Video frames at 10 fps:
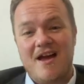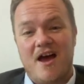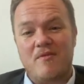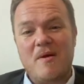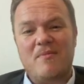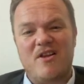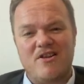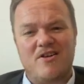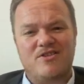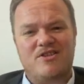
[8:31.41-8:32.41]
I remember like
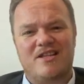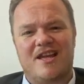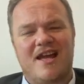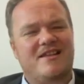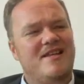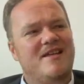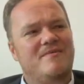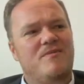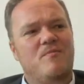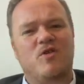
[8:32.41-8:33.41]
last year they had the
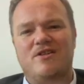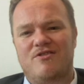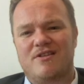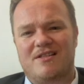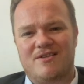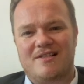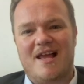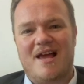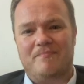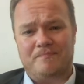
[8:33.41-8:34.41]
Monte Cristo
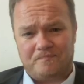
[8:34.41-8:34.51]
Slam,